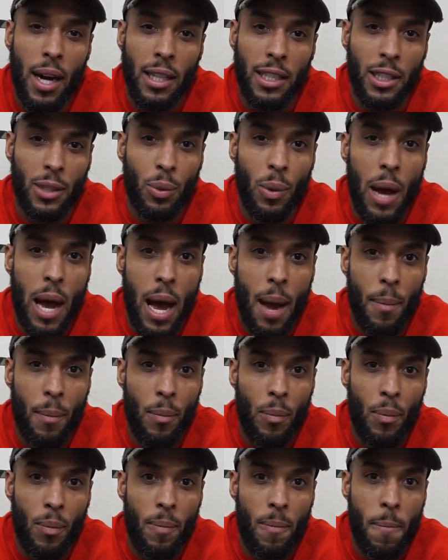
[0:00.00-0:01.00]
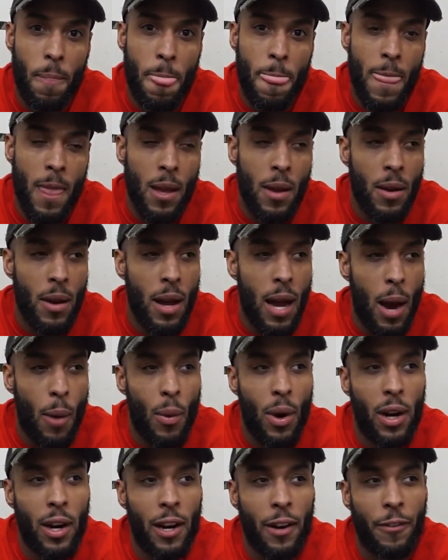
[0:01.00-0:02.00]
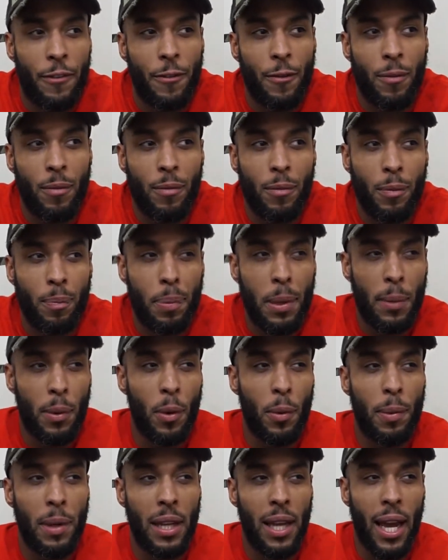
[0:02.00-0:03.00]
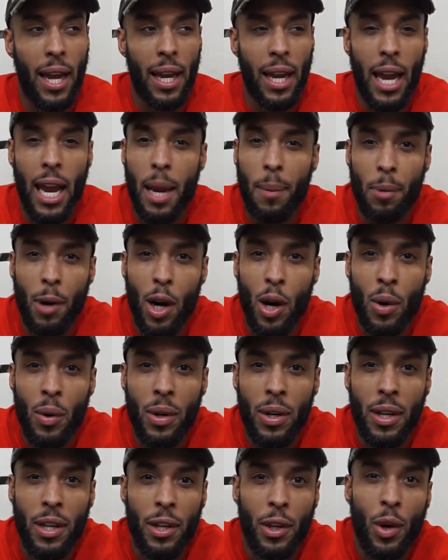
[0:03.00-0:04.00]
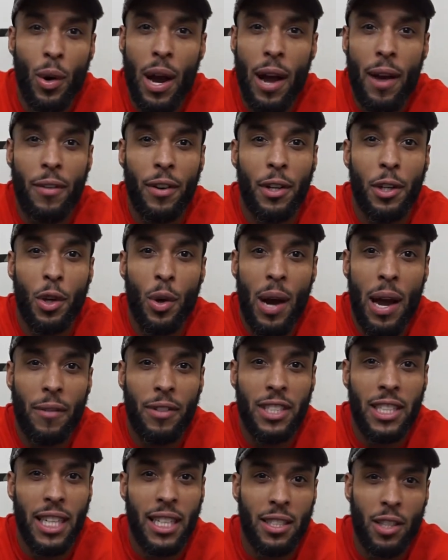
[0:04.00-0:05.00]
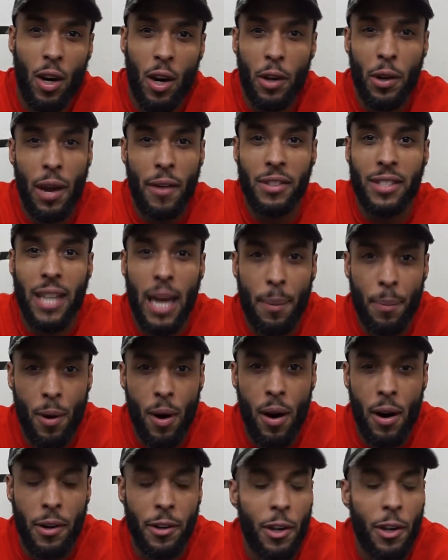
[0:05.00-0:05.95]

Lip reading: swap, I wonder if people would be like, hey bro, you don't have a GSR, you have a Type R.